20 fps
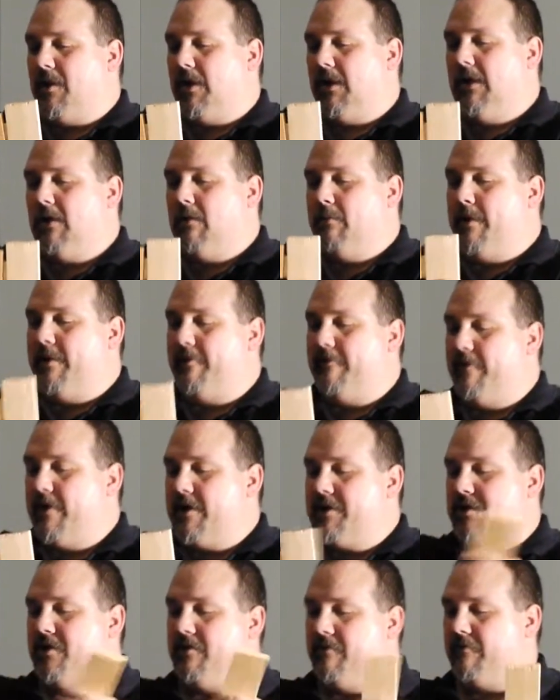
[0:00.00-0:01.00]
a little bit of
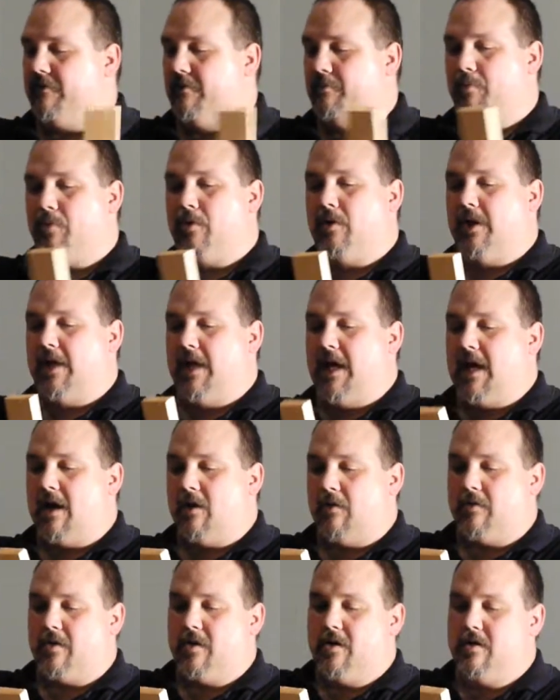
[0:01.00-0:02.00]
friction, from pulling out,